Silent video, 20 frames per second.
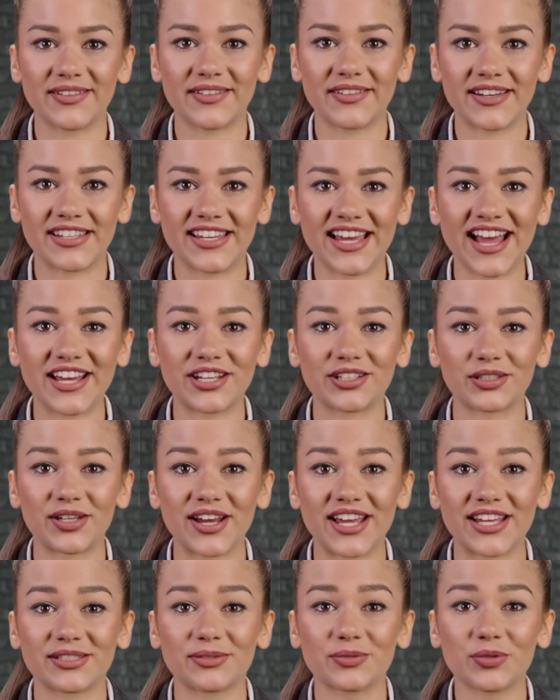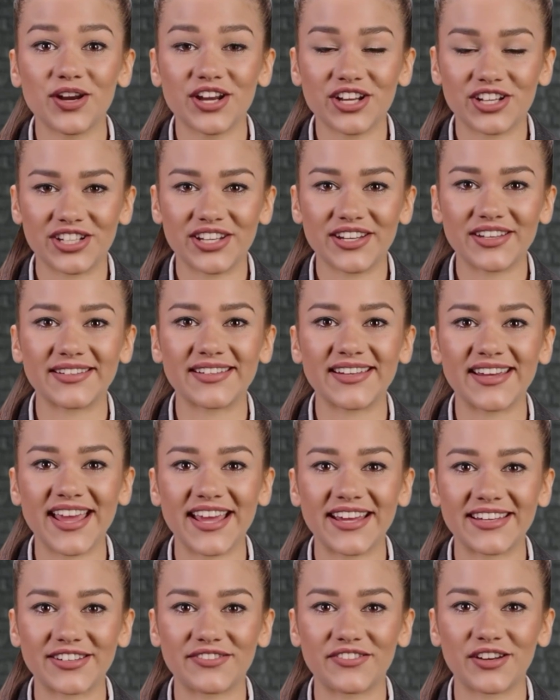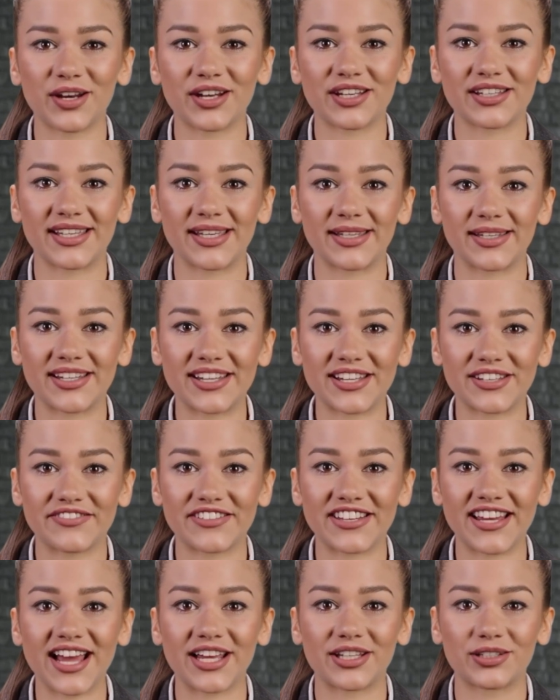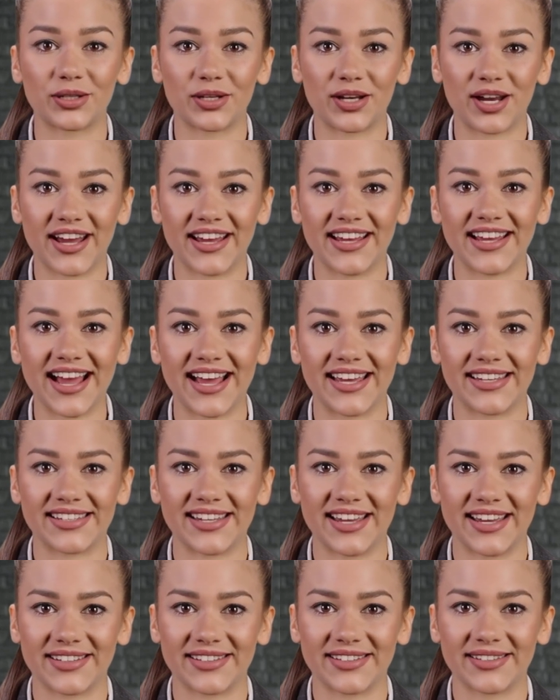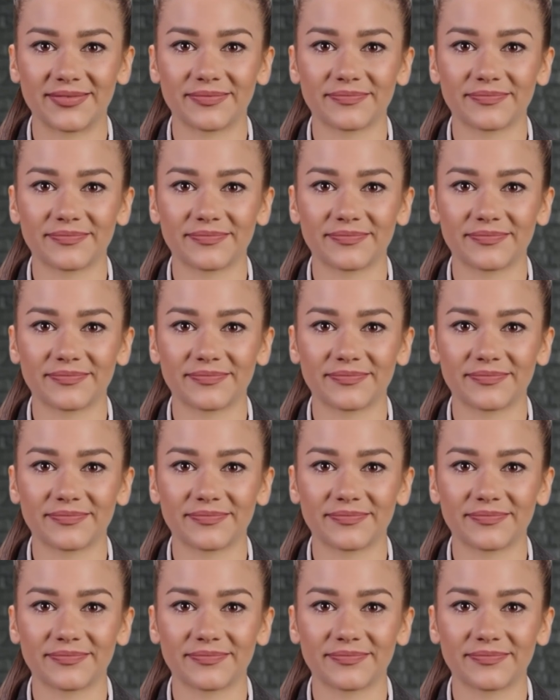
the time to expiration, and the volatility of the underlying asset.